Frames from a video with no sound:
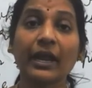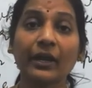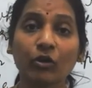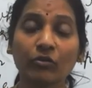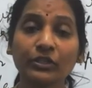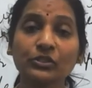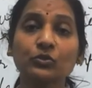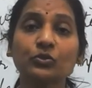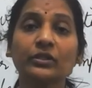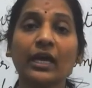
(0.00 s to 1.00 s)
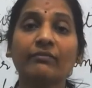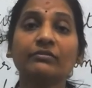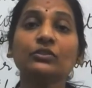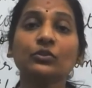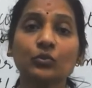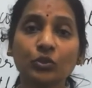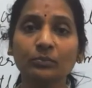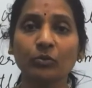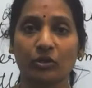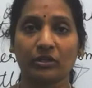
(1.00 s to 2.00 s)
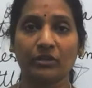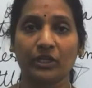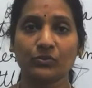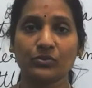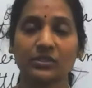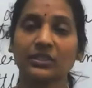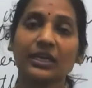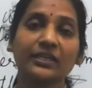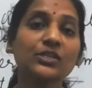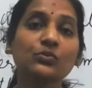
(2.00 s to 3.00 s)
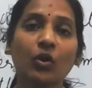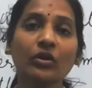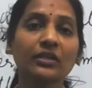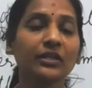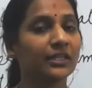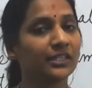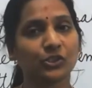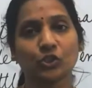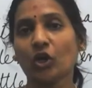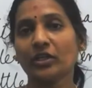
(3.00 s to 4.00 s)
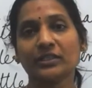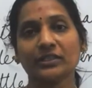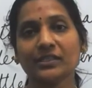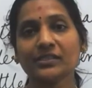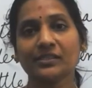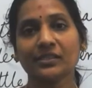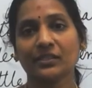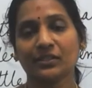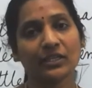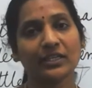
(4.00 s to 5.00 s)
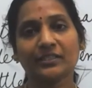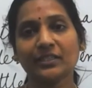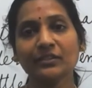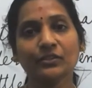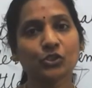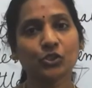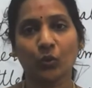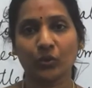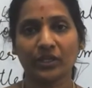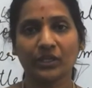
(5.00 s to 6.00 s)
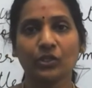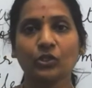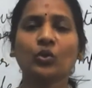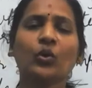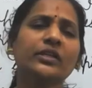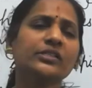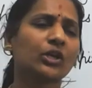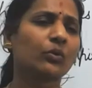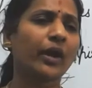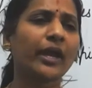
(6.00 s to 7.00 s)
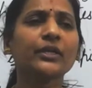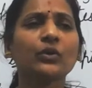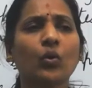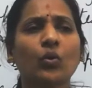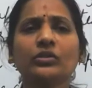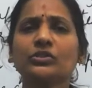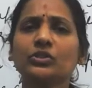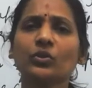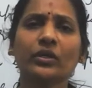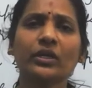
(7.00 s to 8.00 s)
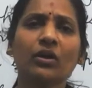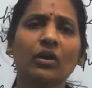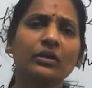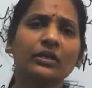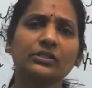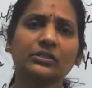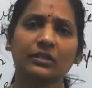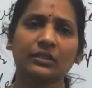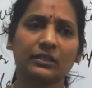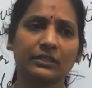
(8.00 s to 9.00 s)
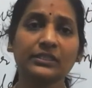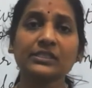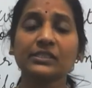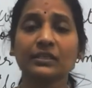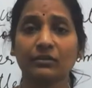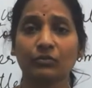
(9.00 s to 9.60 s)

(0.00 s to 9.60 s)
And always you should have a good moral values. That is what is taught in this little story. Though it's a quite old story, or it's this